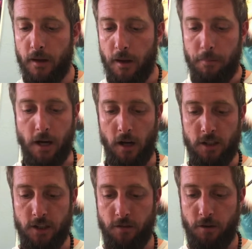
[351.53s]
be
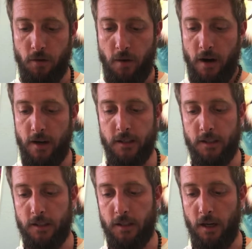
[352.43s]
conscious of your
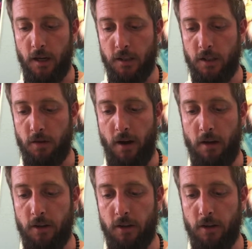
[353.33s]
awareness. Surround